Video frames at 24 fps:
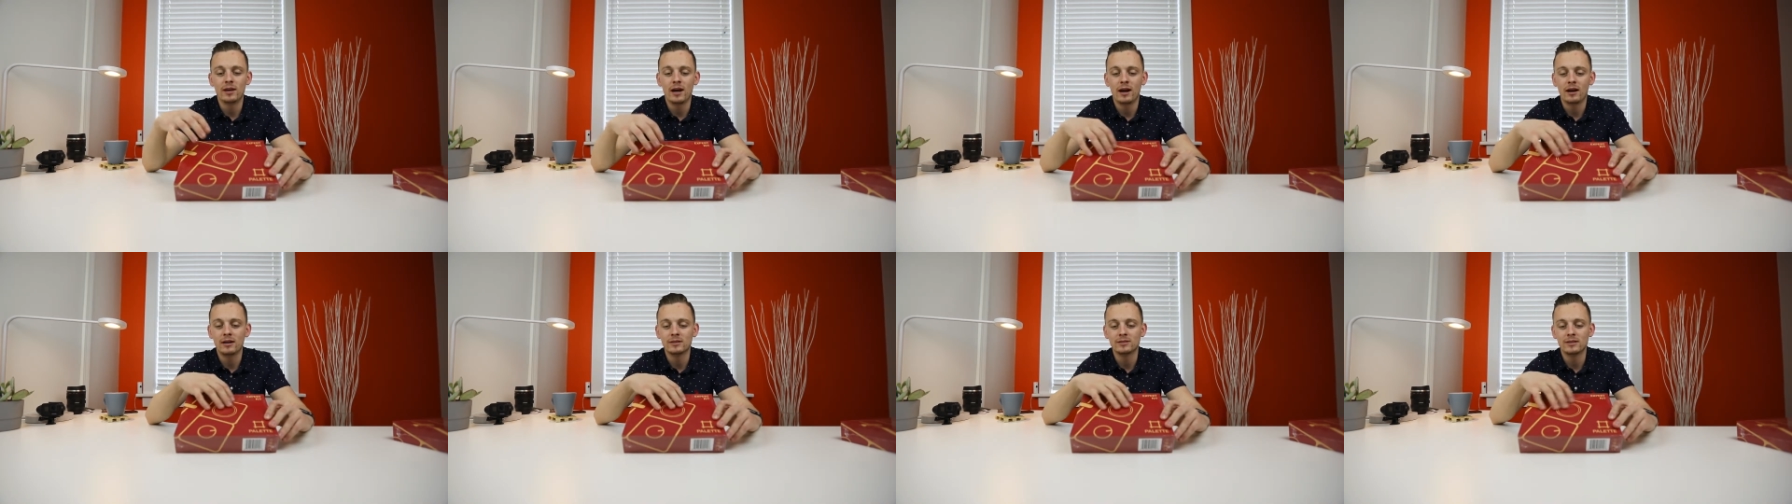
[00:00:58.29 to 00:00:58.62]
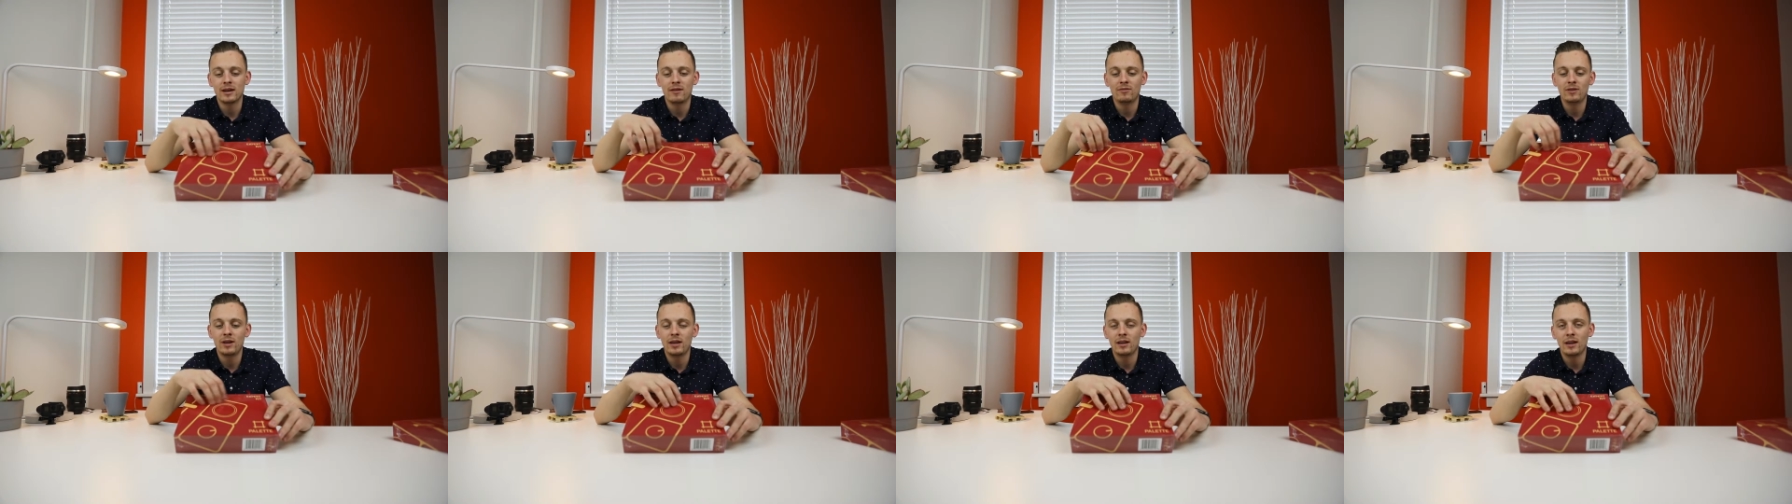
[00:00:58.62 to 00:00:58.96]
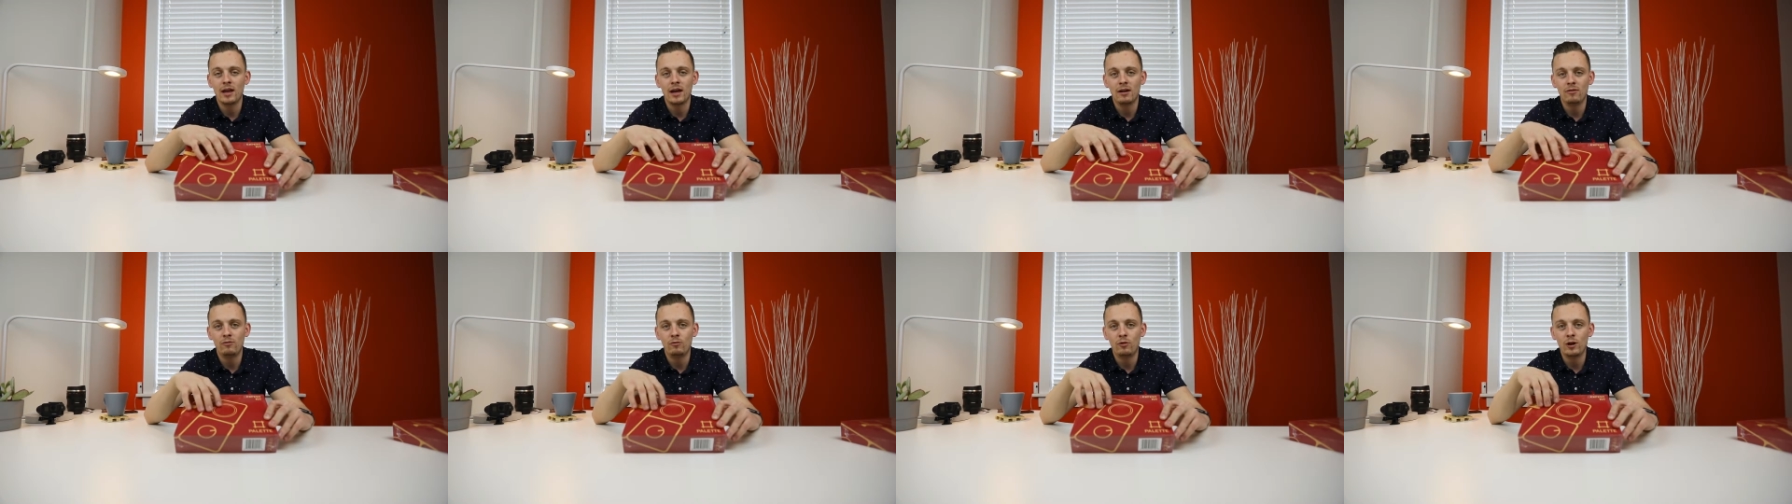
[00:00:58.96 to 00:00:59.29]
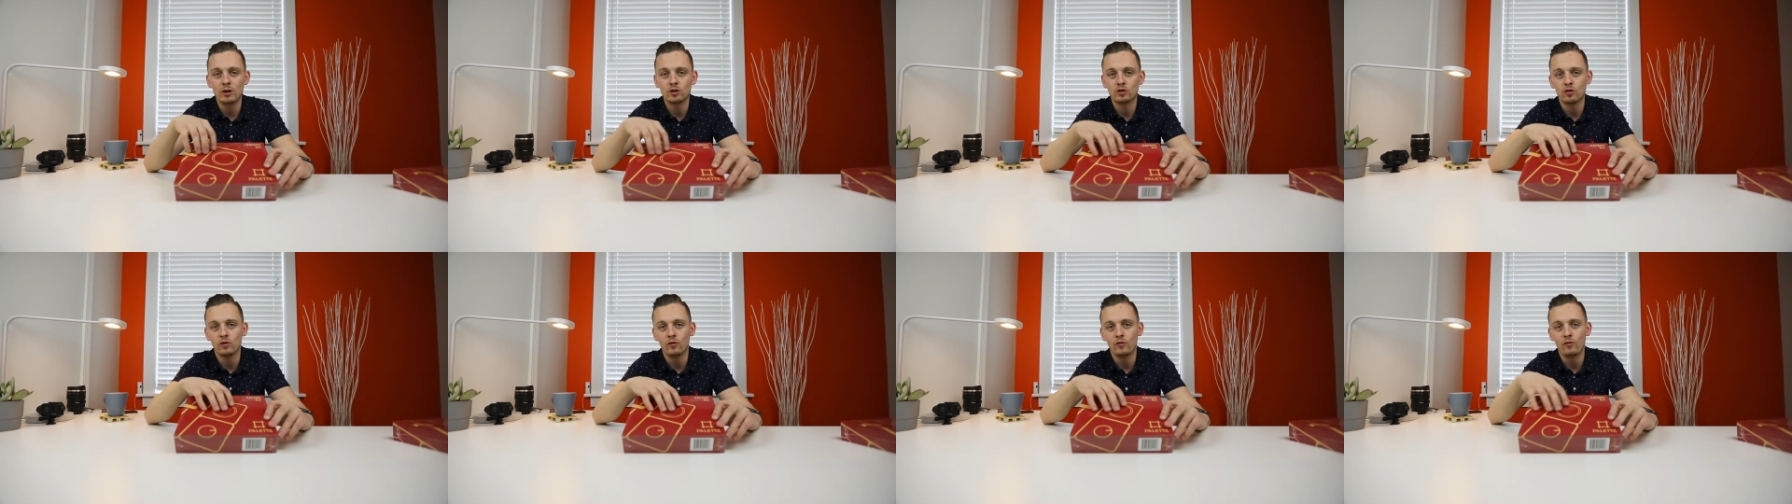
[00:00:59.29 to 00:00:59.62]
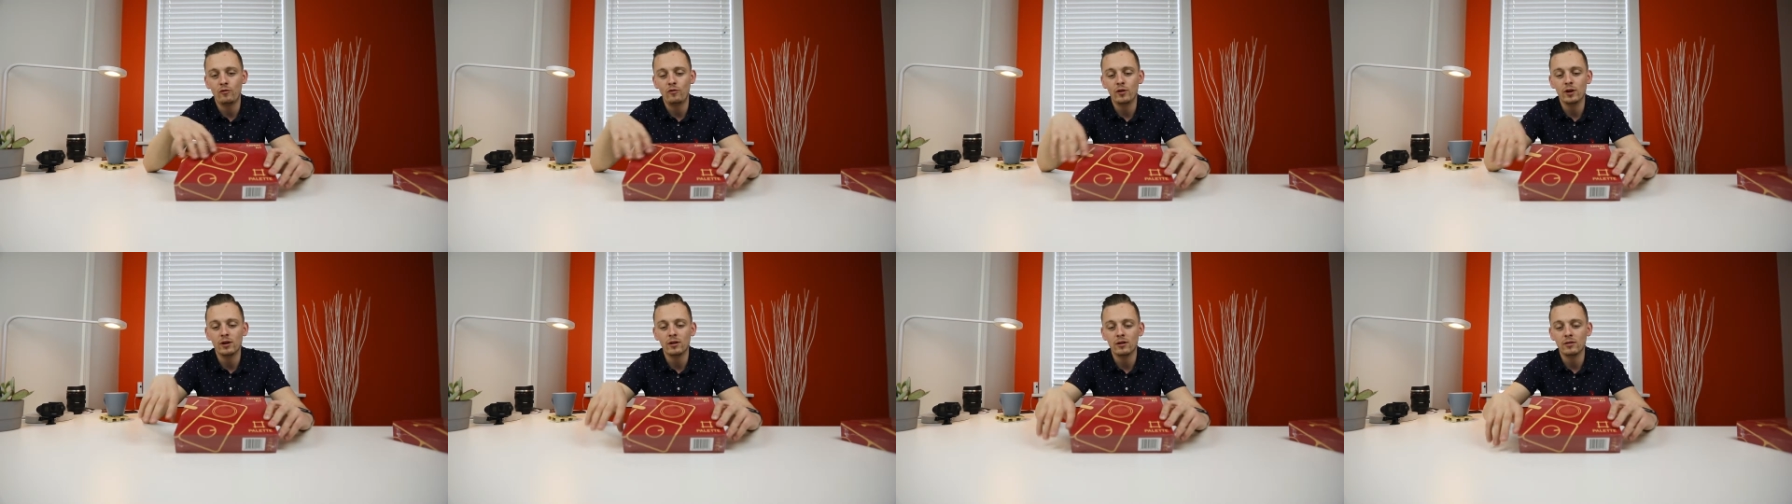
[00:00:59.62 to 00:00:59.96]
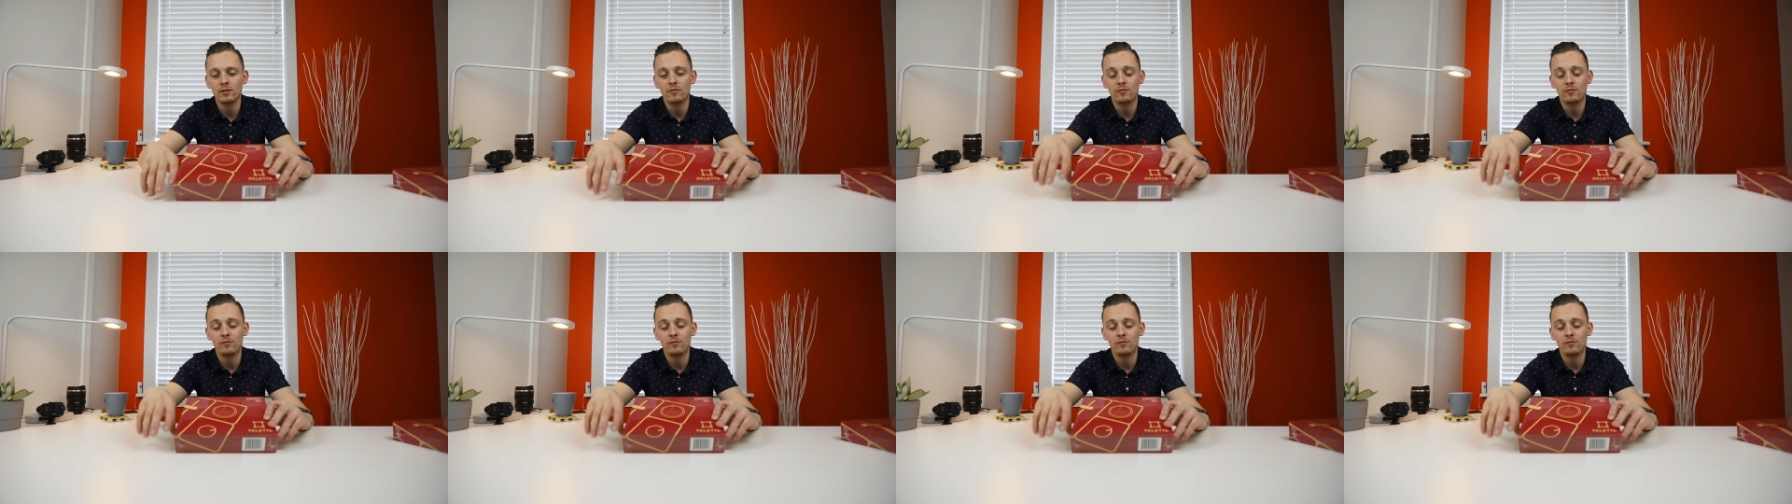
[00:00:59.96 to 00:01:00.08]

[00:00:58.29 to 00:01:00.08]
that because they have that retro feel,